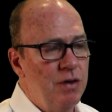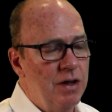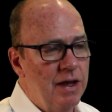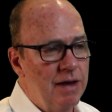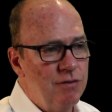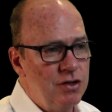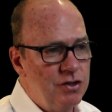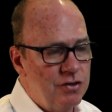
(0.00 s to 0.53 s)
we
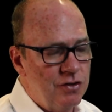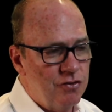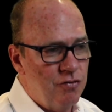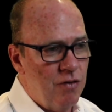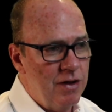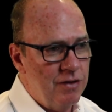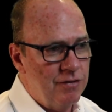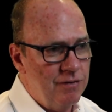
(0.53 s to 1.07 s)
leverage the
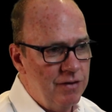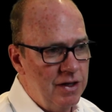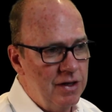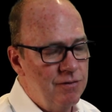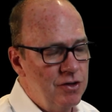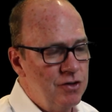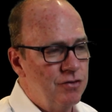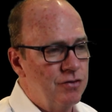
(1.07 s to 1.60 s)
strengths of the
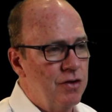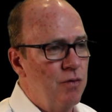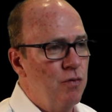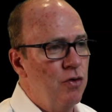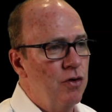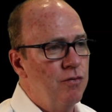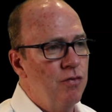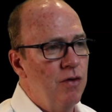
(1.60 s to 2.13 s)
individuals that
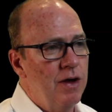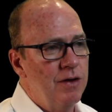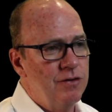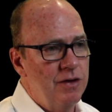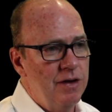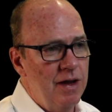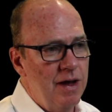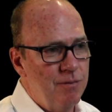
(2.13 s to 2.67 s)
work for
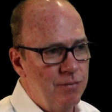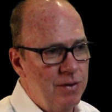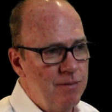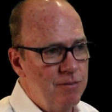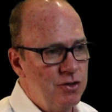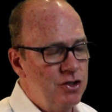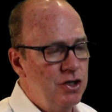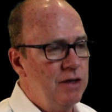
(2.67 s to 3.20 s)
us and help
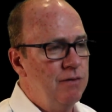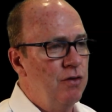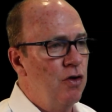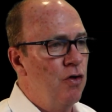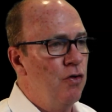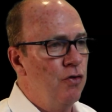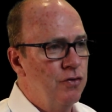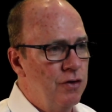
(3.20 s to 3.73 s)
them achieve the
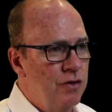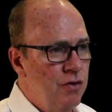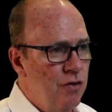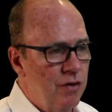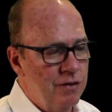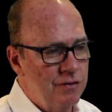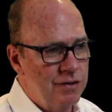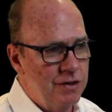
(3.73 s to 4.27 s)
goals of the
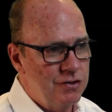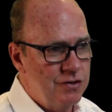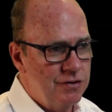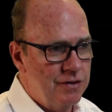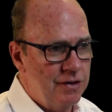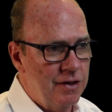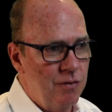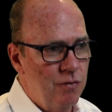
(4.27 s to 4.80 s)

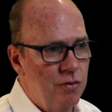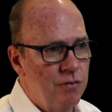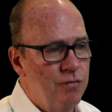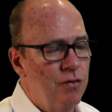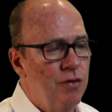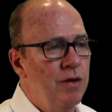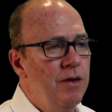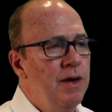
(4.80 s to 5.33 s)
organizations that they work
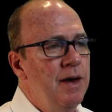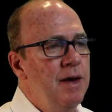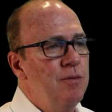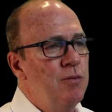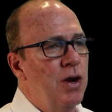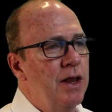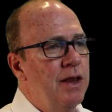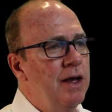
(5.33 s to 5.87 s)
for.
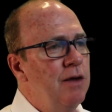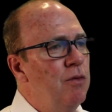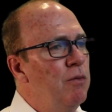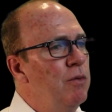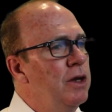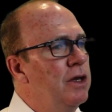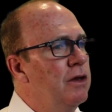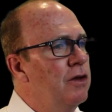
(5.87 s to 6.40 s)
But I think
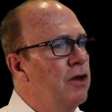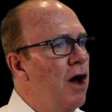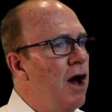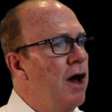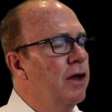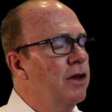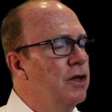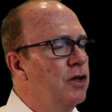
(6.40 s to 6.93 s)
when we
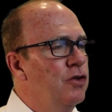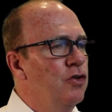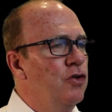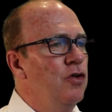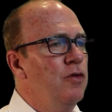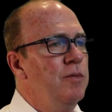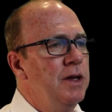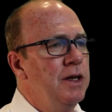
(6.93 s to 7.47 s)
talk the
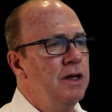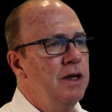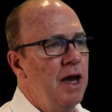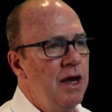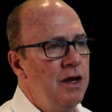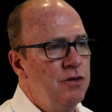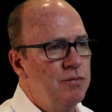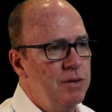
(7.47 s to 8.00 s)
term
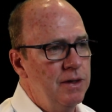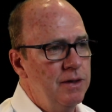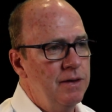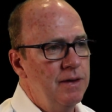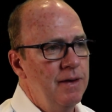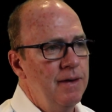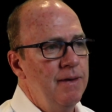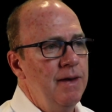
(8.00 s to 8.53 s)

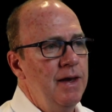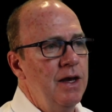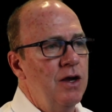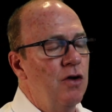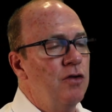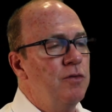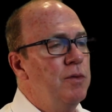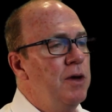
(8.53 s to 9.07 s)
engagement, it
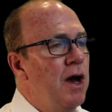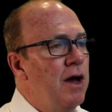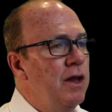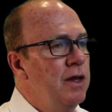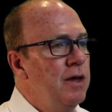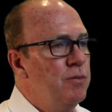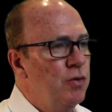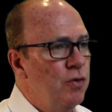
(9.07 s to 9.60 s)
goes
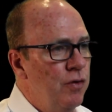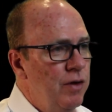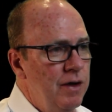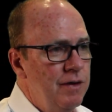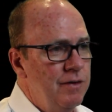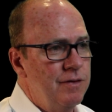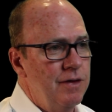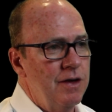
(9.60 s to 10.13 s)
beyond the
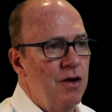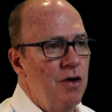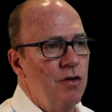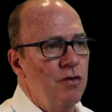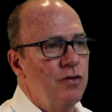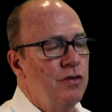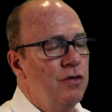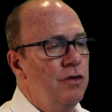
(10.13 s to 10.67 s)
employees. It
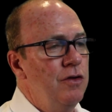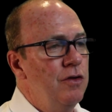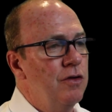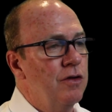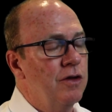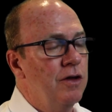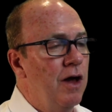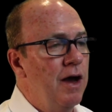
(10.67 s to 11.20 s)
goes to
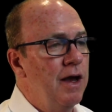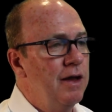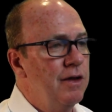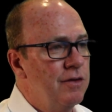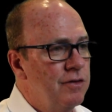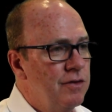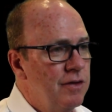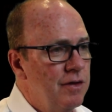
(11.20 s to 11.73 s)
your
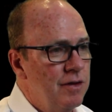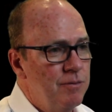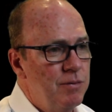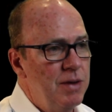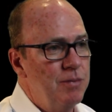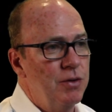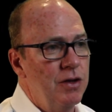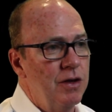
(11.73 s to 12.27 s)
clients,
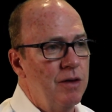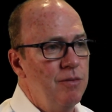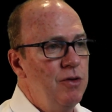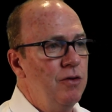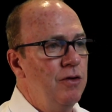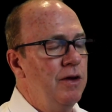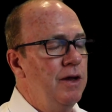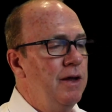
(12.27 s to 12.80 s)
people in the
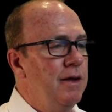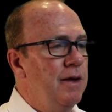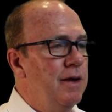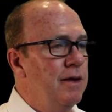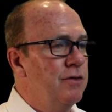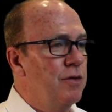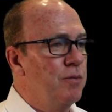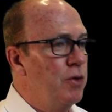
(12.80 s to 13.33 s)
community,
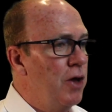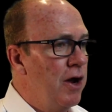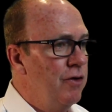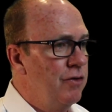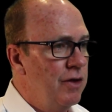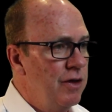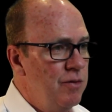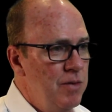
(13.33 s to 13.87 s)

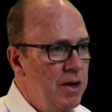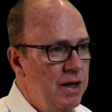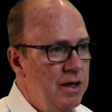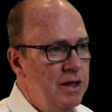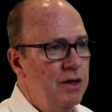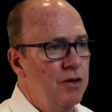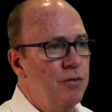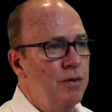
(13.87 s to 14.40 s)
suppliers that you may
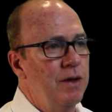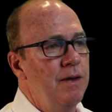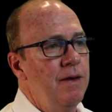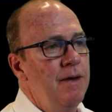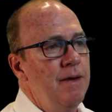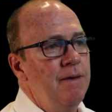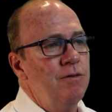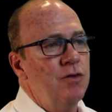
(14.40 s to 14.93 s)
deal with.
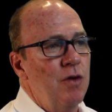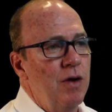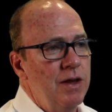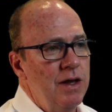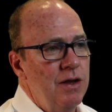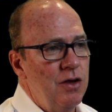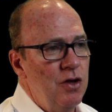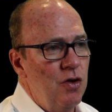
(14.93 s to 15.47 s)
So I
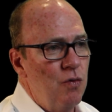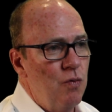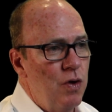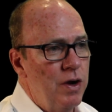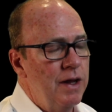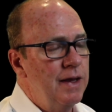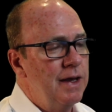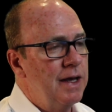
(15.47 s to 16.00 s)
think, you know,
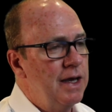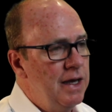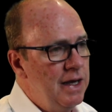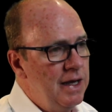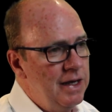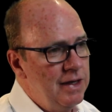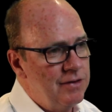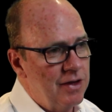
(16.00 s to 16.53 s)
one of the
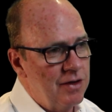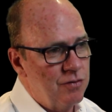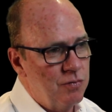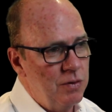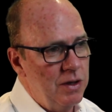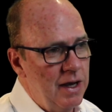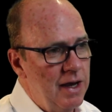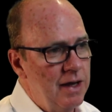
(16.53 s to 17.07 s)
keys as
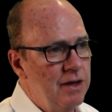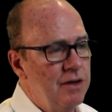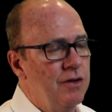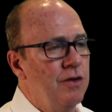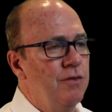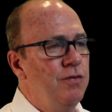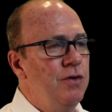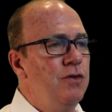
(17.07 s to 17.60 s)
we head
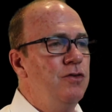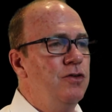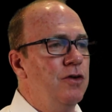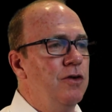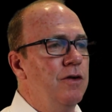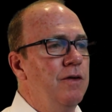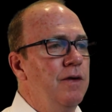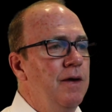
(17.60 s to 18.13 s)
into the
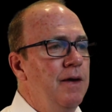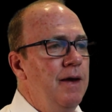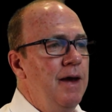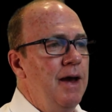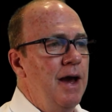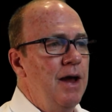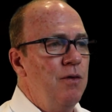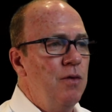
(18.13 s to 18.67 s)
future,
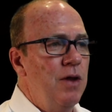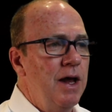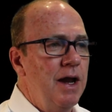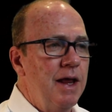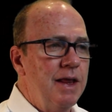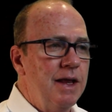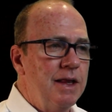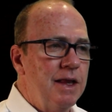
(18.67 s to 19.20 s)
and
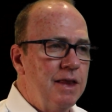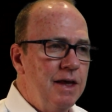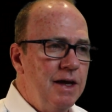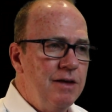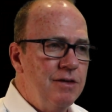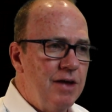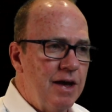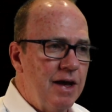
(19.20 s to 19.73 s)
I think the
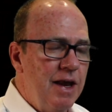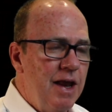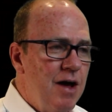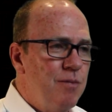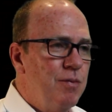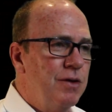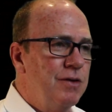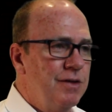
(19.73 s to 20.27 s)
things that can
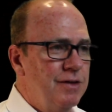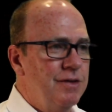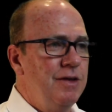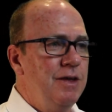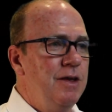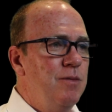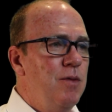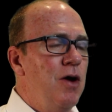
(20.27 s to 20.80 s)
help us
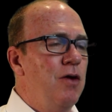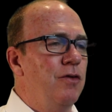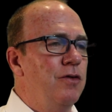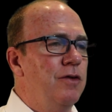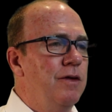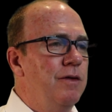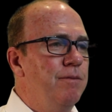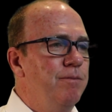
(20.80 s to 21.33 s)
succeed the
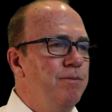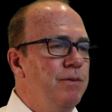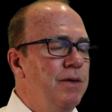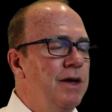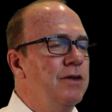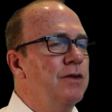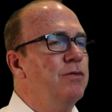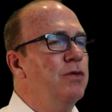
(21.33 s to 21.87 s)
most,
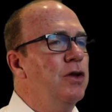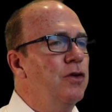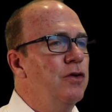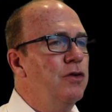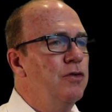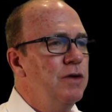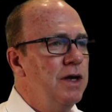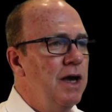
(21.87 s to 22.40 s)
is if we
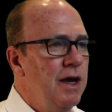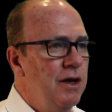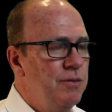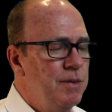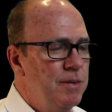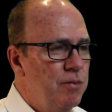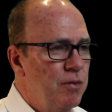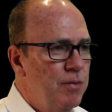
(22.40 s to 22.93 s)
learn to
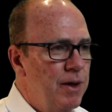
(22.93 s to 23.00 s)
engage people